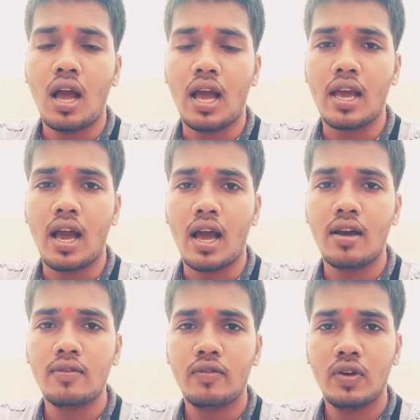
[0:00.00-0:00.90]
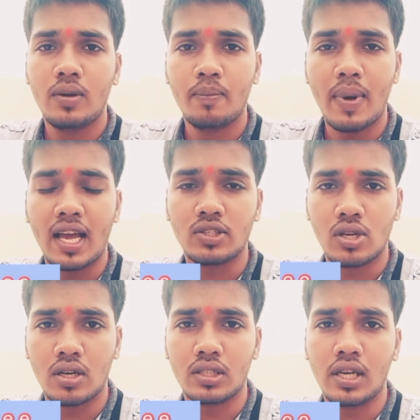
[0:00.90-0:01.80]
I have
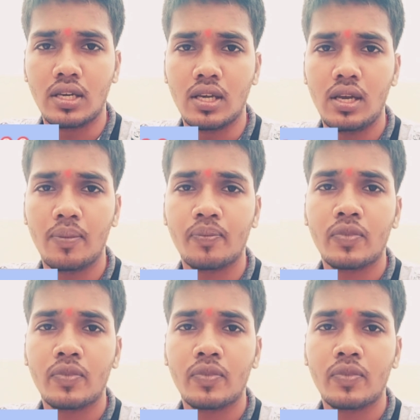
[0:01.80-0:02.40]
bachelor degree